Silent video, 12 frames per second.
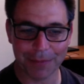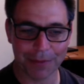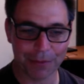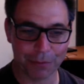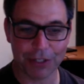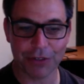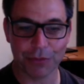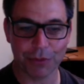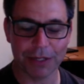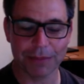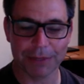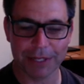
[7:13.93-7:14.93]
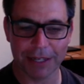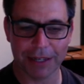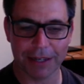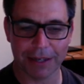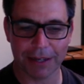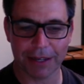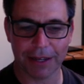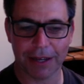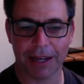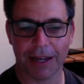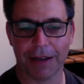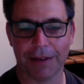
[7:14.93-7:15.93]
Richard Williams, the
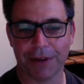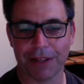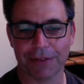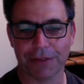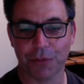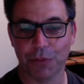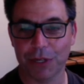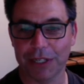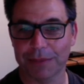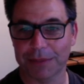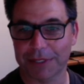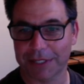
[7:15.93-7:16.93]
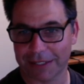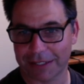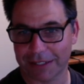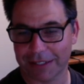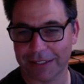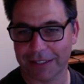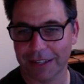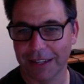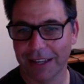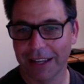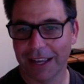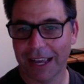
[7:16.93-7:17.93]
father of the Williams sisters,
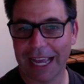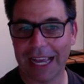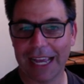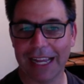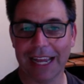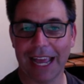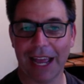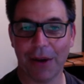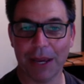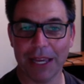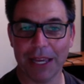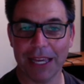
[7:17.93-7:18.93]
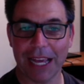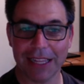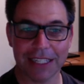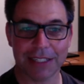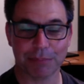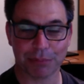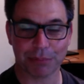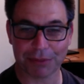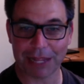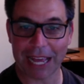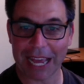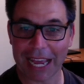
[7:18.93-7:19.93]
and how he had this
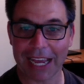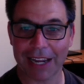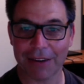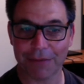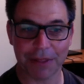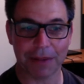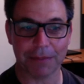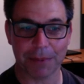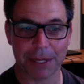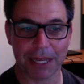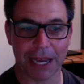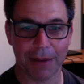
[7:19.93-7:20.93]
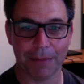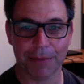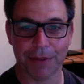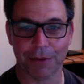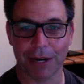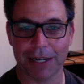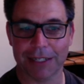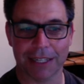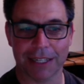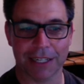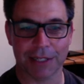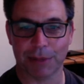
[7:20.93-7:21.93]
plan for them to become the greatest
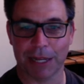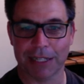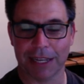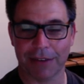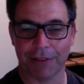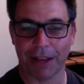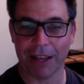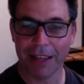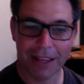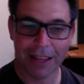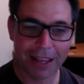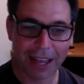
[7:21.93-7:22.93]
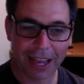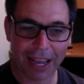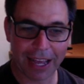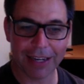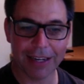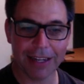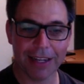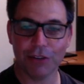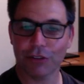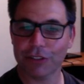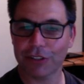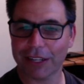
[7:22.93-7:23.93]
tennis players ever, and it
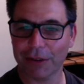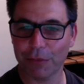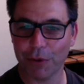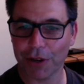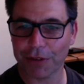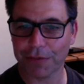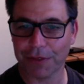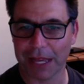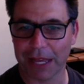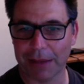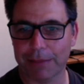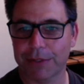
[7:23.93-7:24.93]
looks like it worked for them.